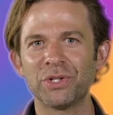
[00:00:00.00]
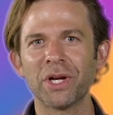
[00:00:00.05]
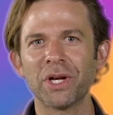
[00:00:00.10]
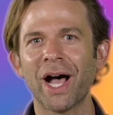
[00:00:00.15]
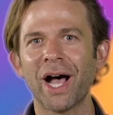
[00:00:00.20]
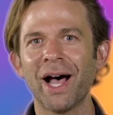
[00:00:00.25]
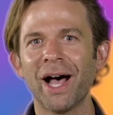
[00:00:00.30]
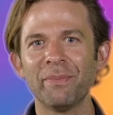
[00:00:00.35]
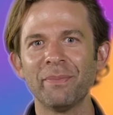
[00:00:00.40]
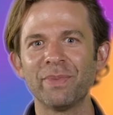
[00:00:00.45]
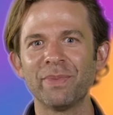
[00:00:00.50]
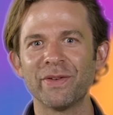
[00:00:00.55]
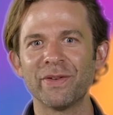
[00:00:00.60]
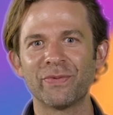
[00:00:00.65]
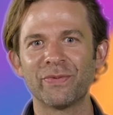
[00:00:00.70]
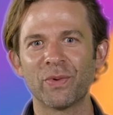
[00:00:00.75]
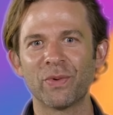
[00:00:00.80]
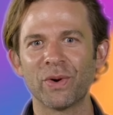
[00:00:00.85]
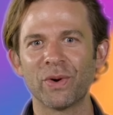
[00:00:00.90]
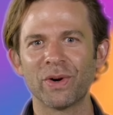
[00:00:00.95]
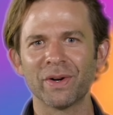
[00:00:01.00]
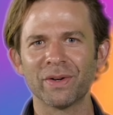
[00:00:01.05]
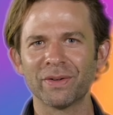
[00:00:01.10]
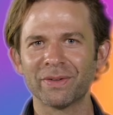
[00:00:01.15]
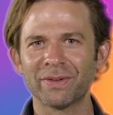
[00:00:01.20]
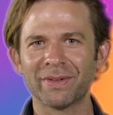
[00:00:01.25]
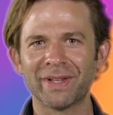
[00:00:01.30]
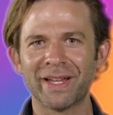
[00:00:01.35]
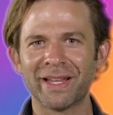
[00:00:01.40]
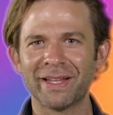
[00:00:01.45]
After Even
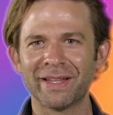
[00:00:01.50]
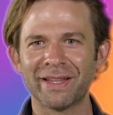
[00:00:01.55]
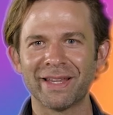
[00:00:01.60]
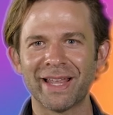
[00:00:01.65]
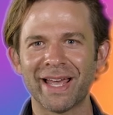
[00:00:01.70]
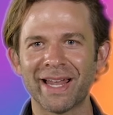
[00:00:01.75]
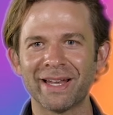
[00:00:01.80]
Stevens ended,